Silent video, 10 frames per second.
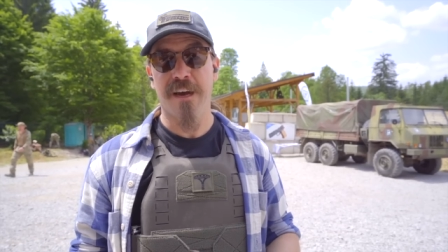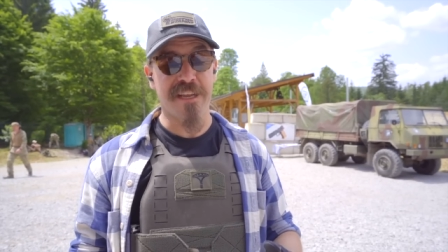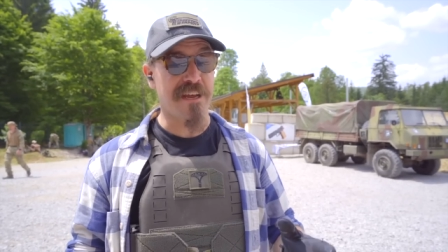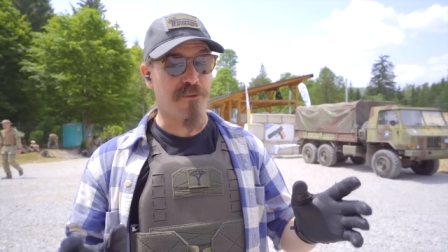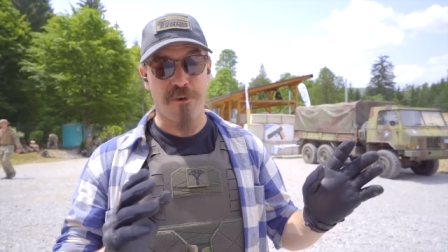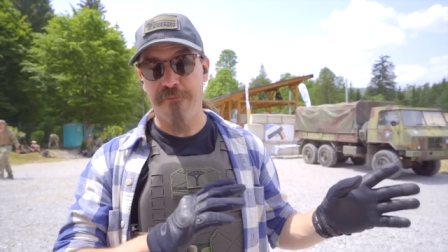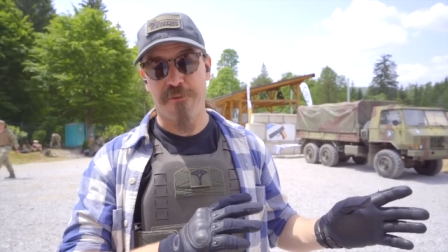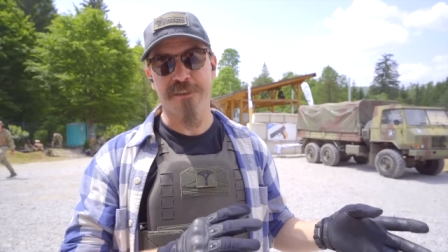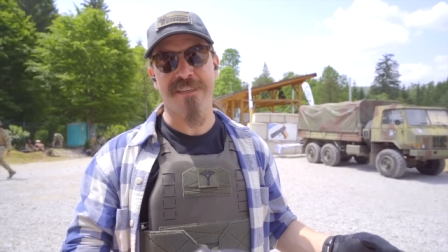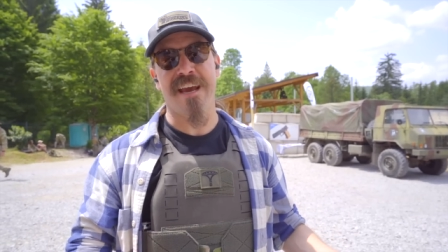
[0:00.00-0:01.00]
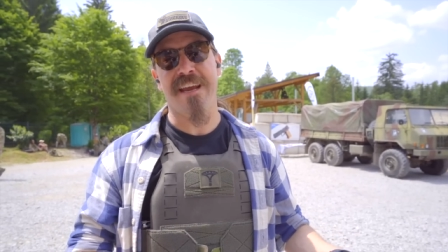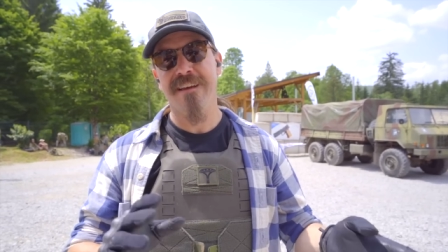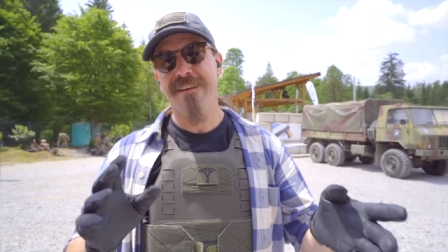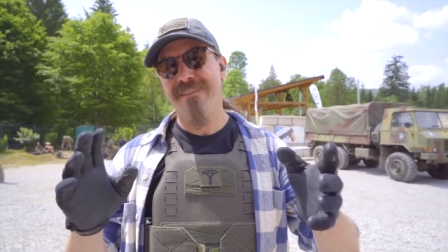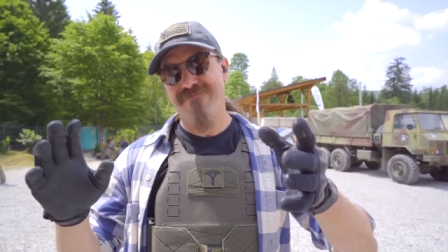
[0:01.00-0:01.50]
I had a great first day,
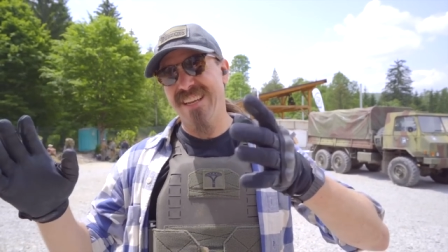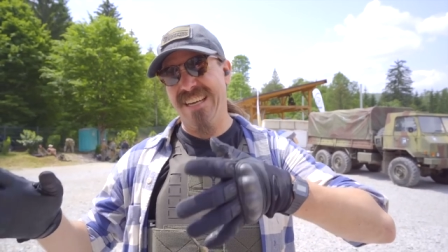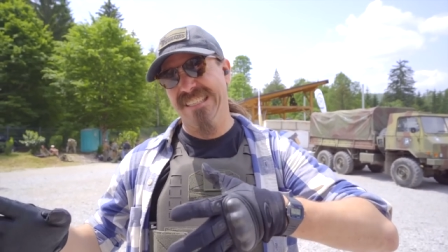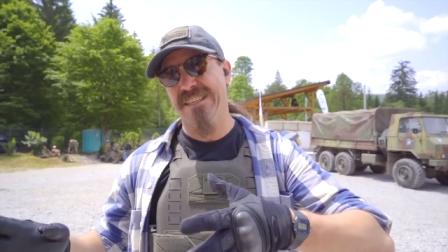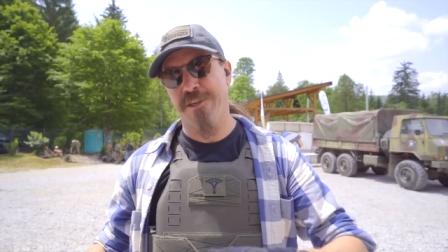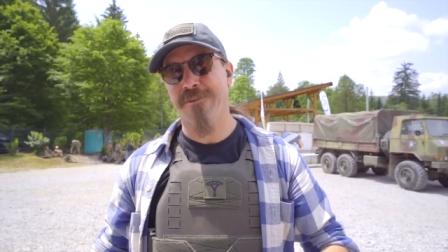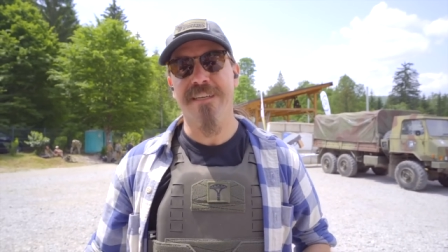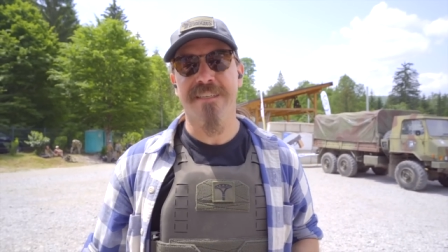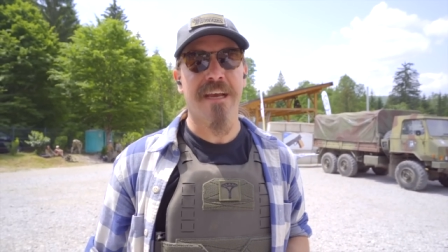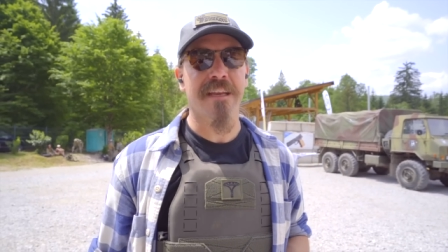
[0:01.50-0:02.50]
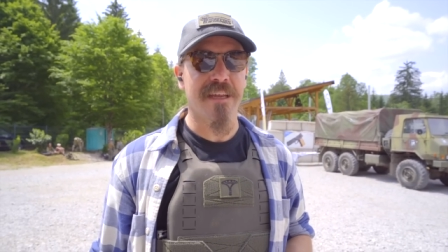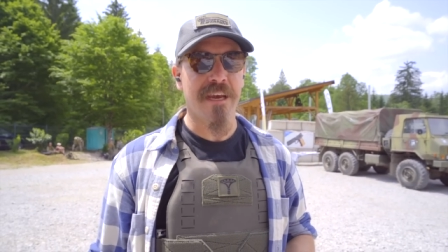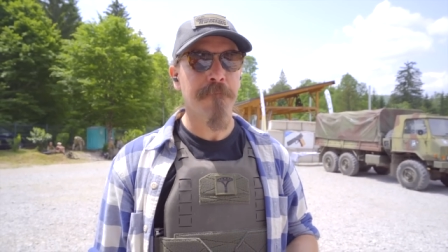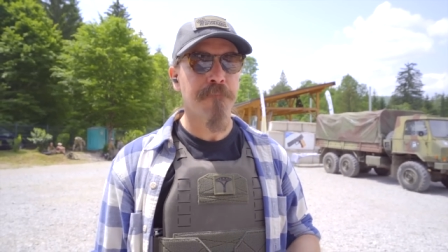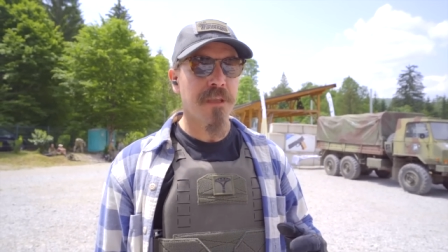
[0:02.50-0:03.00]
not such a great second day.